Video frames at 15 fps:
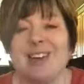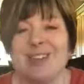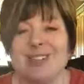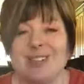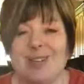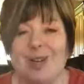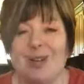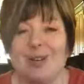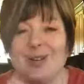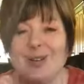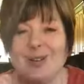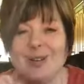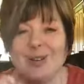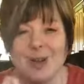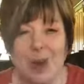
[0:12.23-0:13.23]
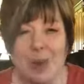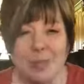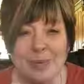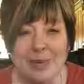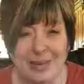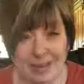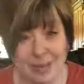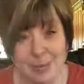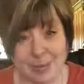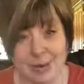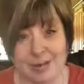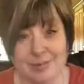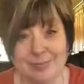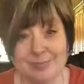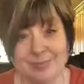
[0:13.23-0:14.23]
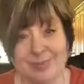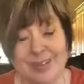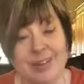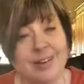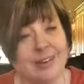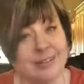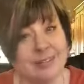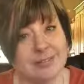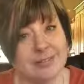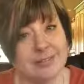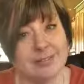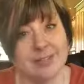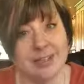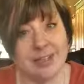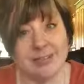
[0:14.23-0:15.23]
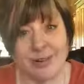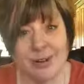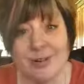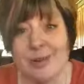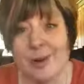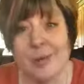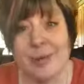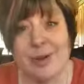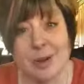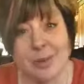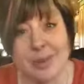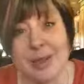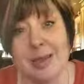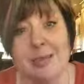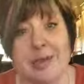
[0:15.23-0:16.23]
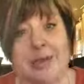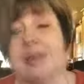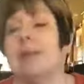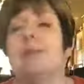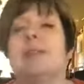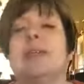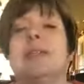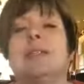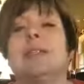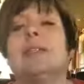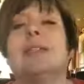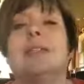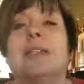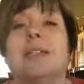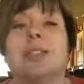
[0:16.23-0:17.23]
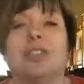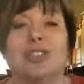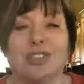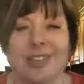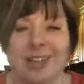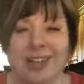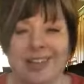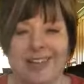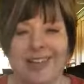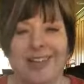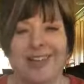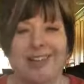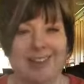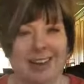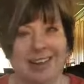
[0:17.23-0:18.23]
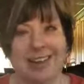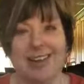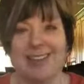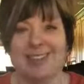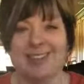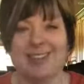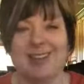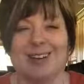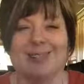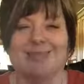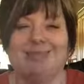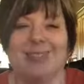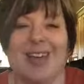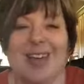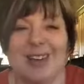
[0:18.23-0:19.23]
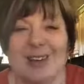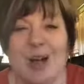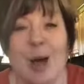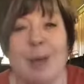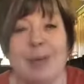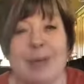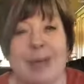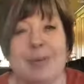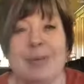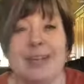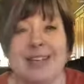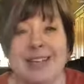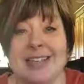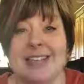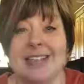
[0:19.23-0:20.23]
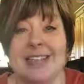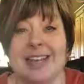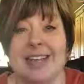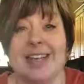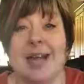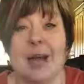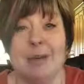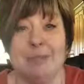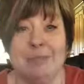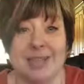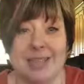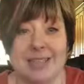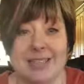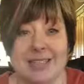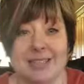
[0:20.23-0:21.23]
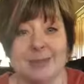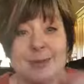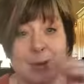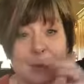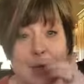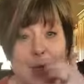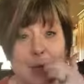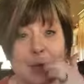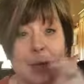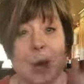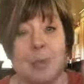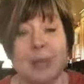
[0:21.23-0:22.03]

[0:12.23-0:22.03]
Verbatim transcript: So Copaiba, oh, if you don't know about Copaiba, oh my gosh. Okay, so Copaiba is like amazing, okay?